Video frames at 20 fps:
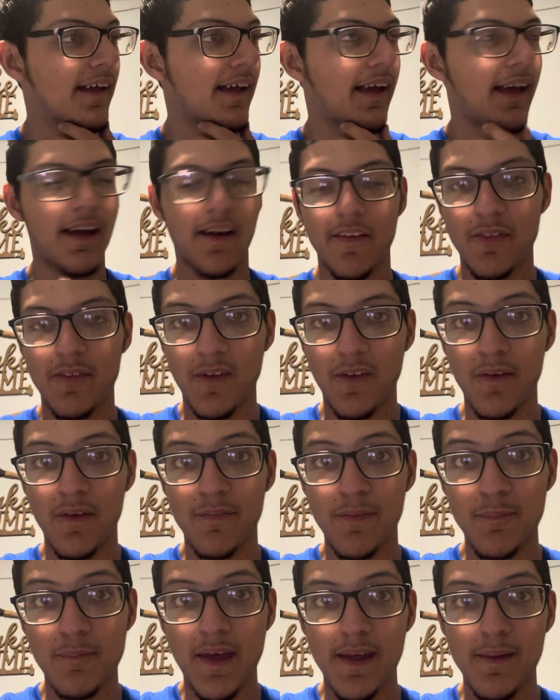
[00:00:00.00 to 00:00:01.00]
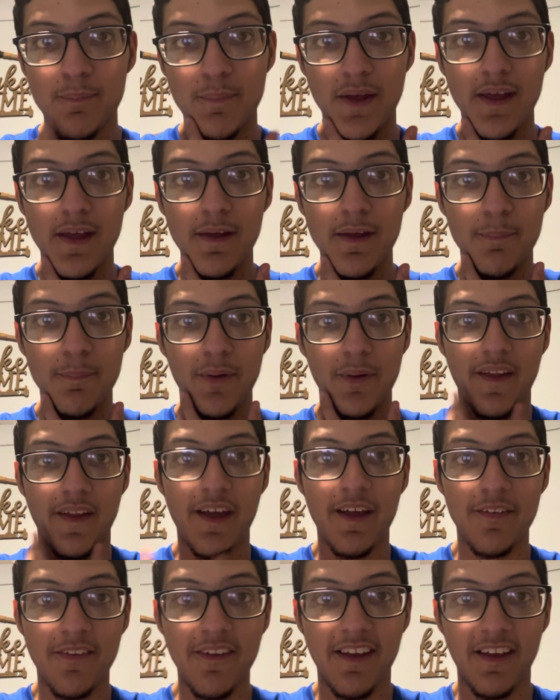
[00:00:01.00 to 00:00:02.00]
how tough it may be, but
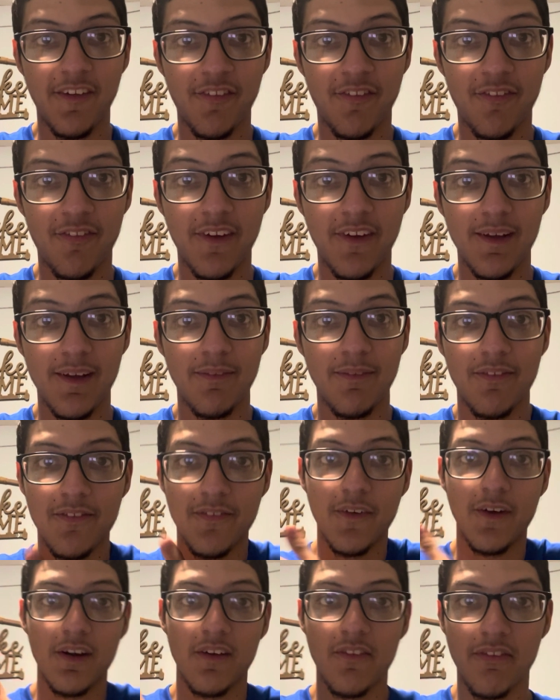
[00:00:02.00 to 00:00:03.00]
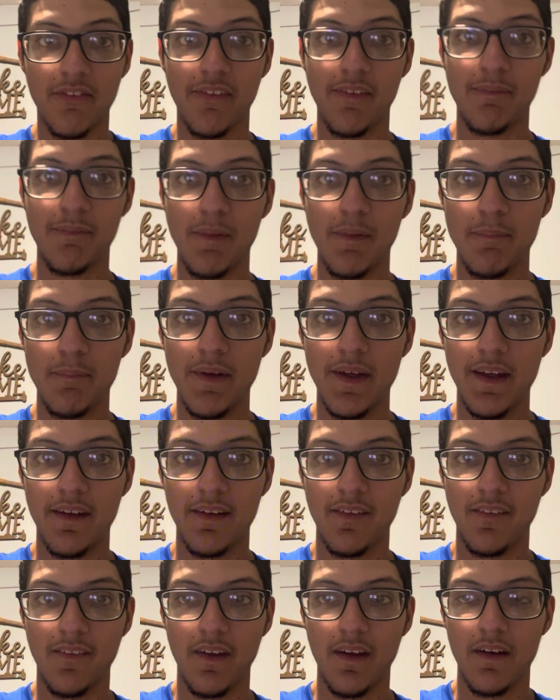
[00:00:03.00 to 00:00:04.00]
I think it's time to start something big,
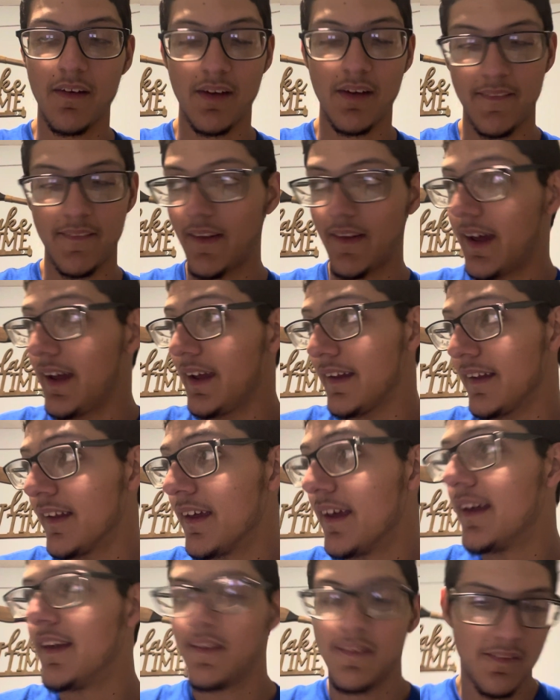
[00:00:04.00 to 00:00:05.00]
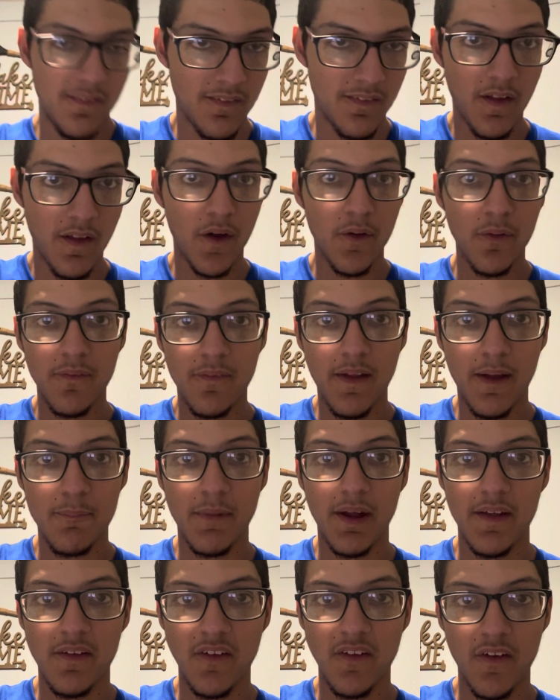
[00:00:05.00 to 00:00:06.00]
you know, and I know that
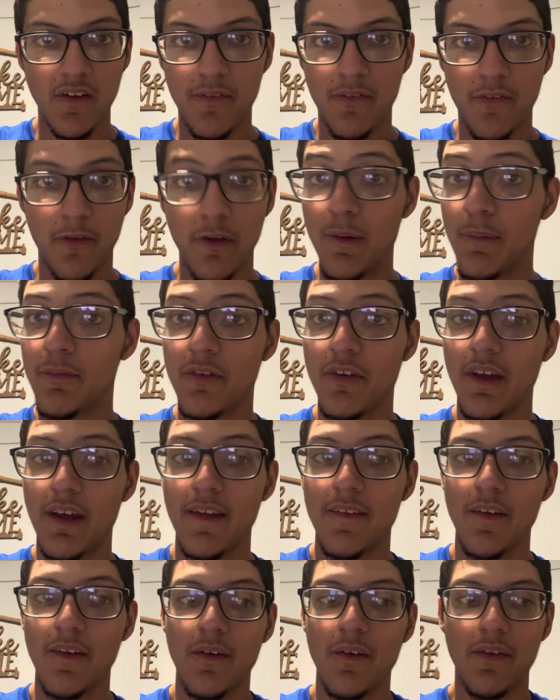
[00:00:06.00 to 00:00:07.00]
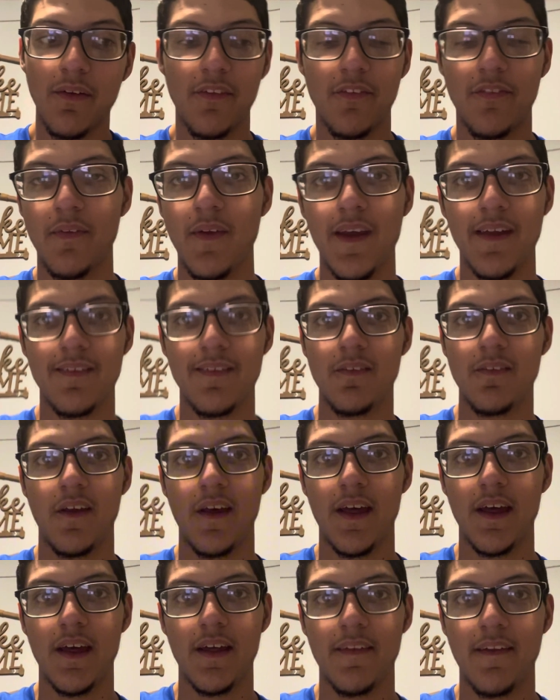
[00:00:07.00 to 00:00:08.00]
my YouTube channel is like
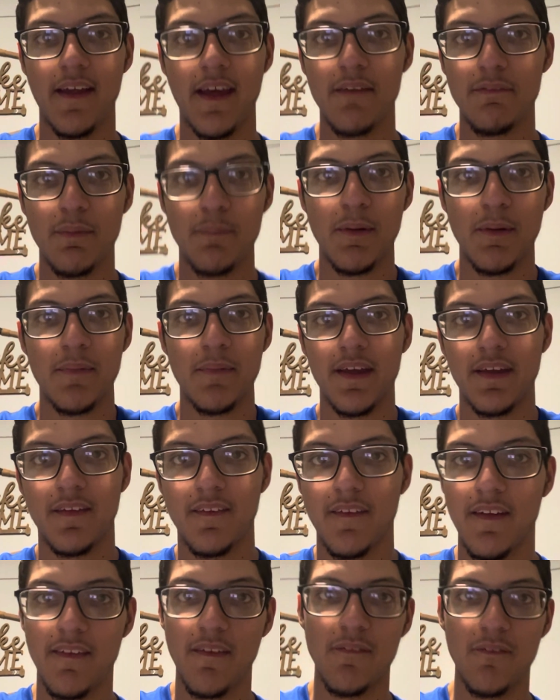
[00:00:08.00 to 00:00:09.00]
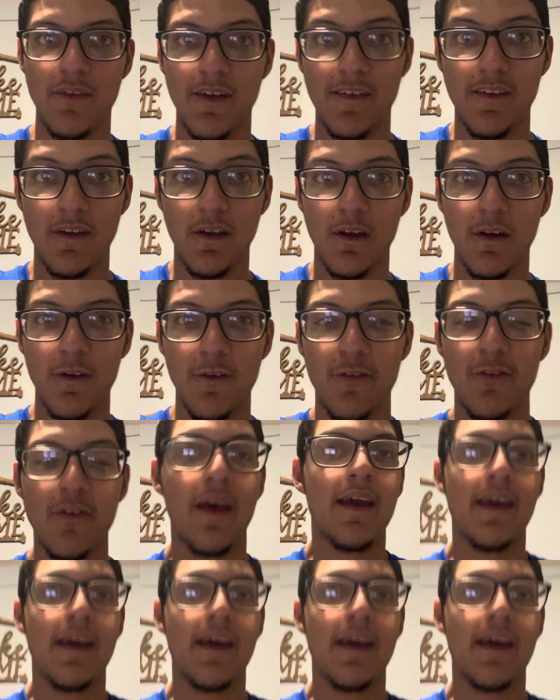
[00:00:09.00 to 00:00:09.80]
dead. and I haven't been making any videos